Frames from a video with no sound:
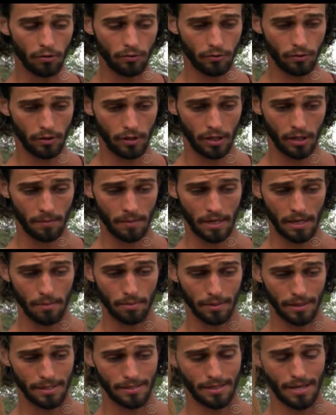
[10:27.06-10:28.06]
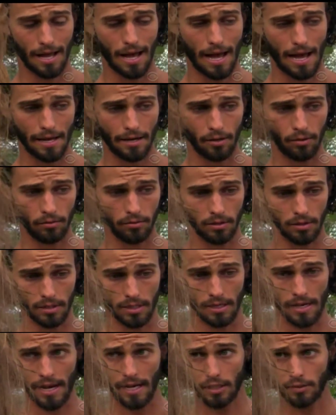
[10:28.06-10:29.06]
Kim then sets in motion a plan to
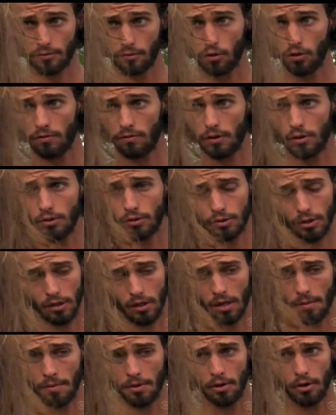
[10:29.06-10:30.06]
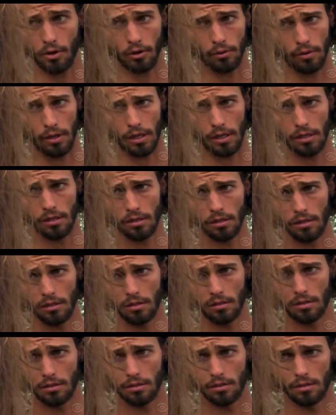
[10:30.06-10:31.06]
split the votes between Jay and Troy,
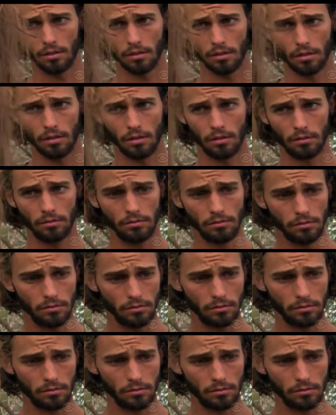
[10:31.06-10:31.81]
and Jay is sent home.